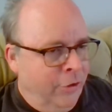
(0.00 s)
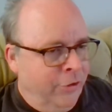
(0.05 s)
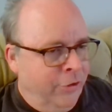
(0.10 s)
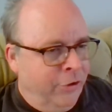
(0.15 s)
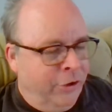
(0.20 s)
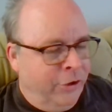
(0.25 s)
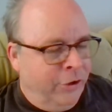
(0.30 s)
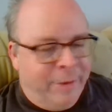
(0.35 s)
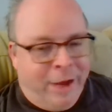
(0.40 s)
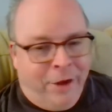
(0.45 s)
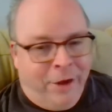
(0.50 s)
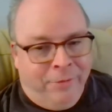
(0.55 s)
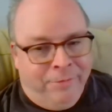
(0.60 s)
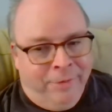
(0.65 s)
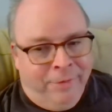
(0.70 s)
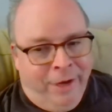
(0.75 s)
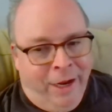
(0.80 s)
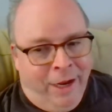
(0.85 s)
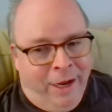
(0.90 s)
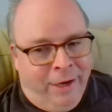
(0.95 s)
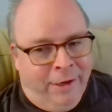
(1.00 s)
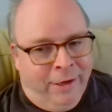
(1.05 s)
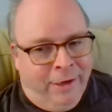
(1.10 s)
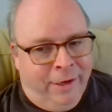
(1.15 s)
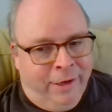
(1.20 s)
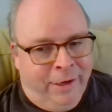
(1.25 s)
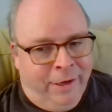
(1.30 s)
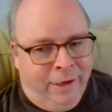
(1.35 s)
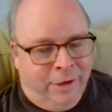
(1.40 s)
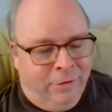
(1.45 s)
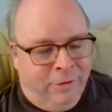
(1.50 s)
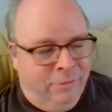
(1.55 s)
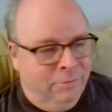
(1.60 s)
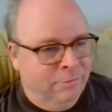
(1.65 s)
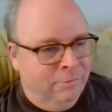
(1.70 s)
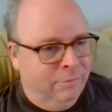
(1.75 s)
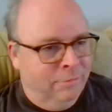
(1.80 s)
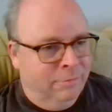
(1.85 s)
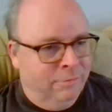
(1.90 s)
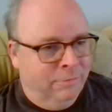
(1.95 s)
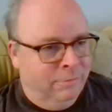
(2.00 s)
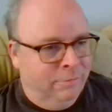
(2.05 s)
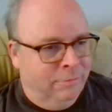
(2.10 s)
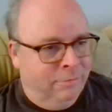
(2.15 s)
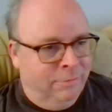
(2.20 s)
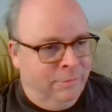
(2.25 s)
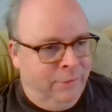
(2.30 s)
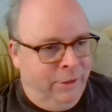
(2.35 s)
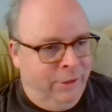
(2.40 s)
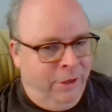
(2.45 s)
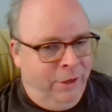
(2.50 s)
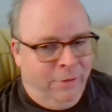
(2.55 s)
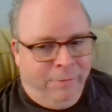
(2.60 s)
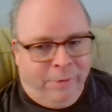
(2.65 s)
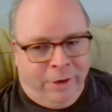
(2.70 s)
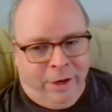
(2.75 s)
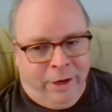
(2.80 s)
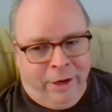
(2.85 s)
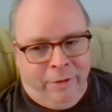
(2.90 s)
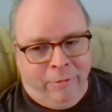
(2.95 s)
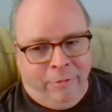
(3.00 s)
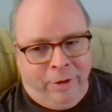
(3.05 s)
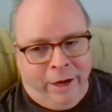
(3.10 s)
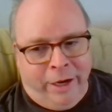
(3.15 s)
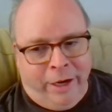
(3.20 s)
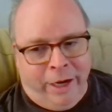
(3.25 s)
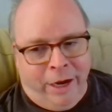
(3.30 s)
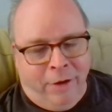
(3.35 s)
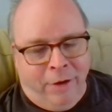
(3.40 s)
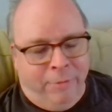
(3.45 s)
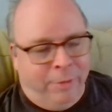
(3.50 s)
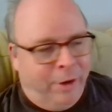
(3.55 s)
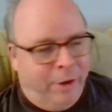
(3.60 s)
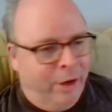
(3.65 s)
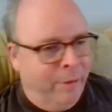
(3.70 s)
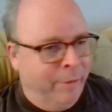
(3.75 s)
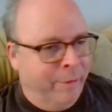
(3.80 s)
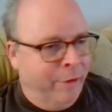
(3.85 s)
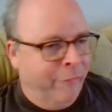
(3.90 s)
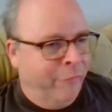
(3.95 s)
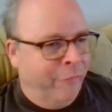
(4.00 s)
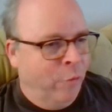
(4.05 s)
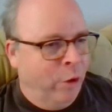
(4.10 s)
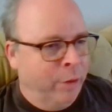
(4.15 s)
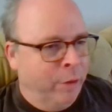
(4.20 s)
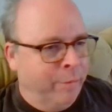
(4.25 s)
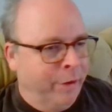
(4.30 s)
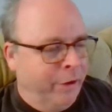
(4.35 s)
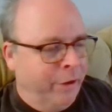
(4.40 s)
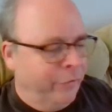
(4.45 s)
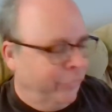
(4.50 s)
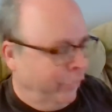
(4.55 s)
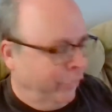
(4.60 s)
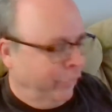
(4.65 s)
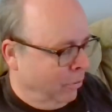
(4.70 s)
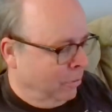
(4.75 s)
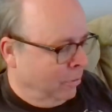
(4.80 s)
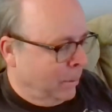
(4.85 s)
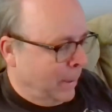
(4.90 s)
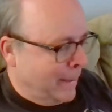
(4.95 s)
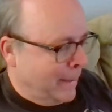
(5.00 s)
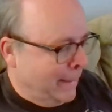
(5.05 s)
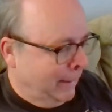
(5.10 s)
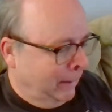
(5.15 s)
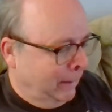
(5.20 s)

took him out. Yeah, probably right now, probably about 40 minutes ago.